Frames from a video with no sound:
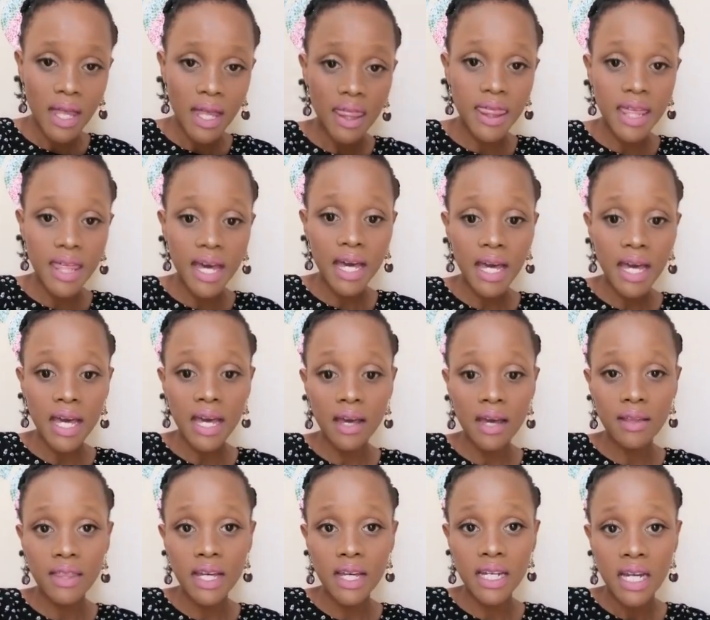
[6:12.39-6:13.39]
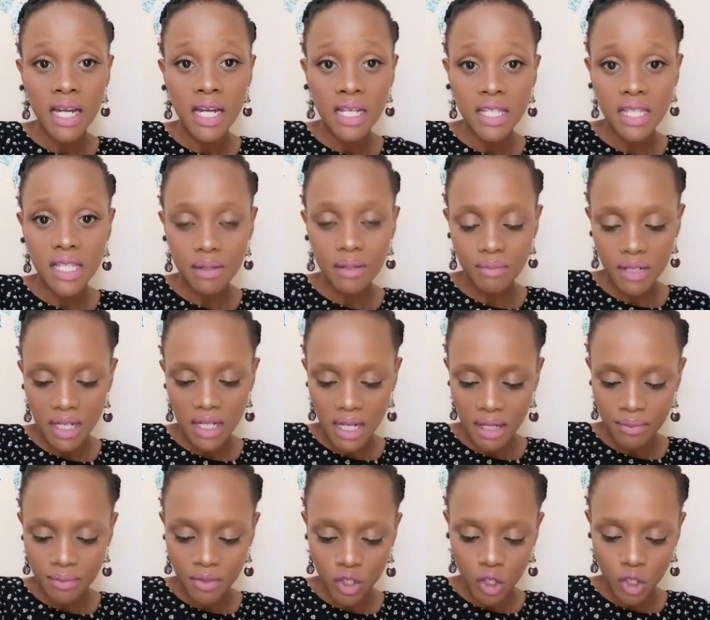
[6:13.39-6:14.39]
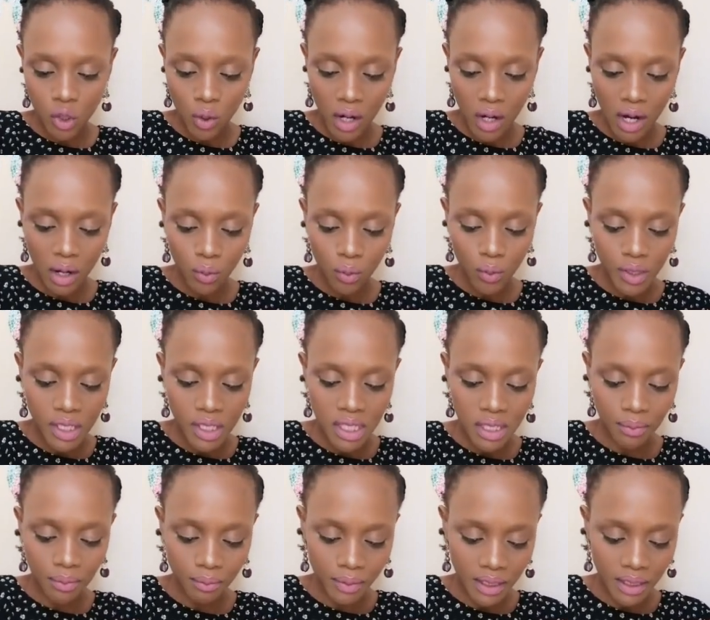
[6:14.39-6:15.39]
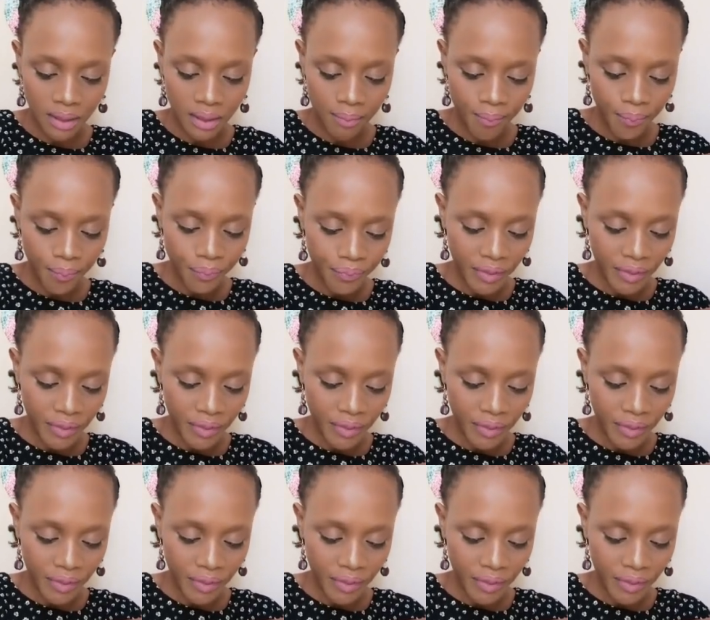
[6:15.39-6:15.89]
that sometimes you are with somebody